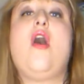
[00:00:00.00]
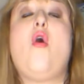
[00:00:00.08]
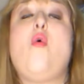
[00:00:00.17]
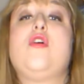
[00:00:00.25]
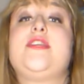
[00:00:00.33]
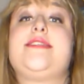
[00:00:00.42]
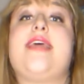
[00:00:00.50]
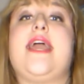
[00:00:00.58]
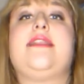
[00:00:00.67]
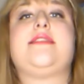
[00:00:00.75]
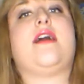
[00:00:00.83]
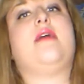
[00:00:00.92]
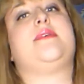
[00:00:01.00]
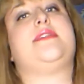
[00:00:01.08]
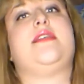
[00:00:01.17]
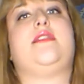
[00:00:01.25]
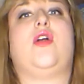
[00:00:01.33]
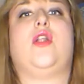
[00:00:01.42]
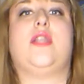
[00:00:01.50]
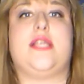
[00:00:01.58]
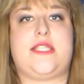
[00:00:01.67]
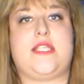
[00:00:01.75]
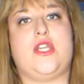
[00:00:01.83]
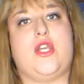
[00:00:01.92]
or just take the time to sit there and
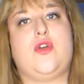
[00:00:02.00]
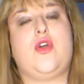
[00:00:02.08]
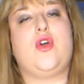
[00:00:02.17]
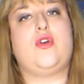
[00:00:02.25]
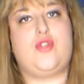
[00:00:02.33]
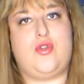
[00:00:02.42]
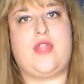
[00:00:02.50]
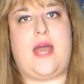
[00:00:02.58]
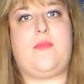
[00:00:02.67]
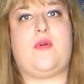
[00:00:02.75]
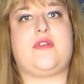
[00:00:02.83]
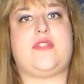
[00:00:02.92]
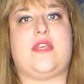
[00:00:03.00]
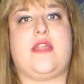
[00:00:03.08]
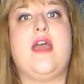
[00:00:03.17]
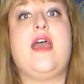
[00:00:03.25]
listen to that person.